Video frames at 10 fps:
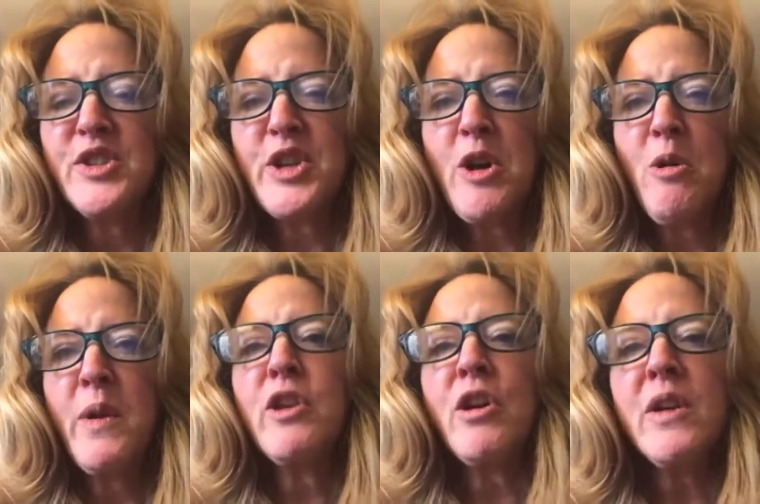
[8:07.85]
So
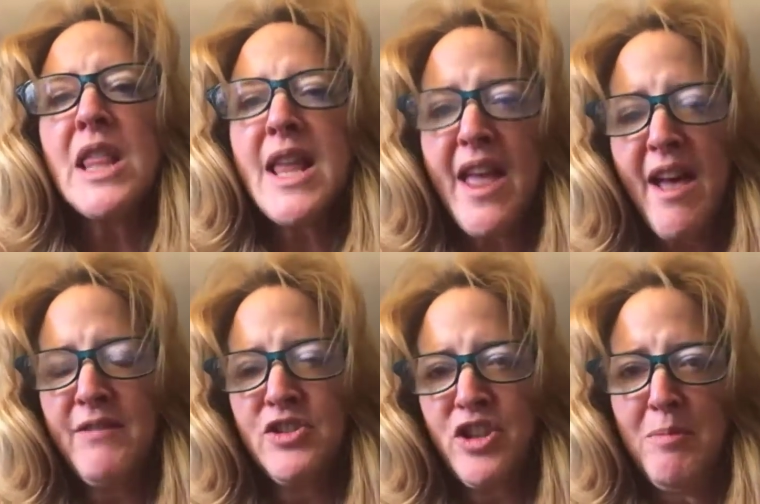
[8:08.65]
we currently
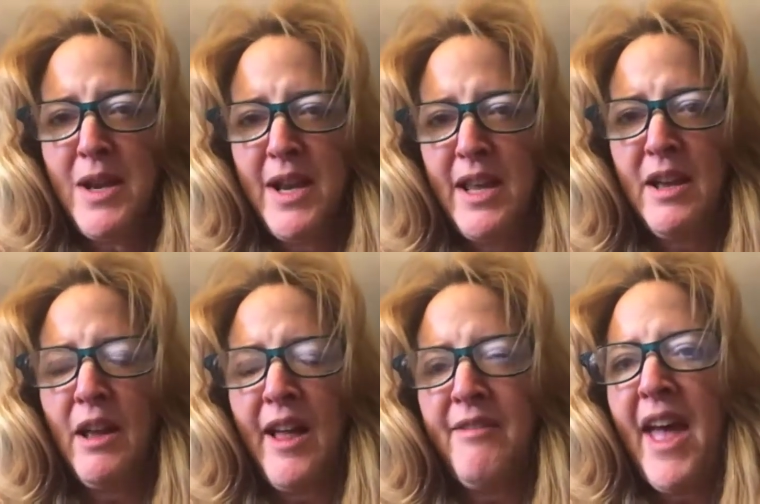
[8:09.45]
have a
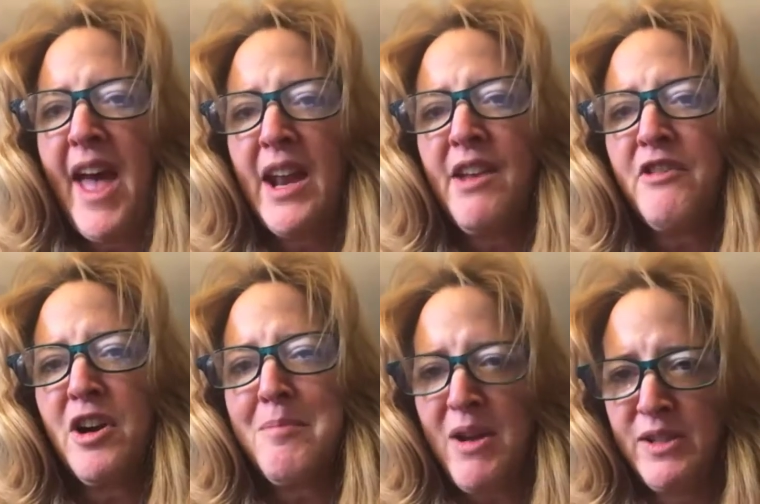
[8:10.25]
chimenea. I've had it
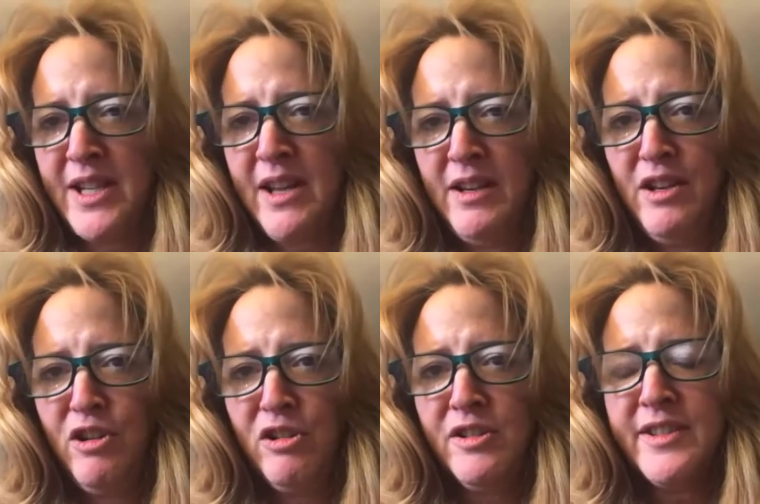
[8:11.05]
for about 10
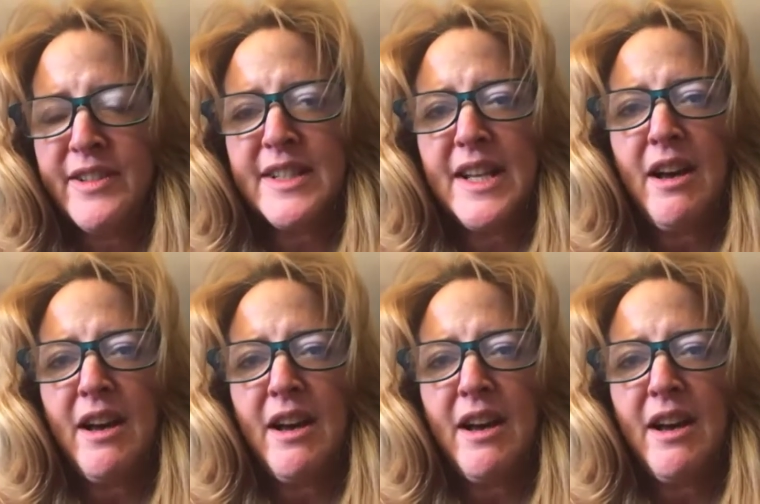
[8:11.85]
years.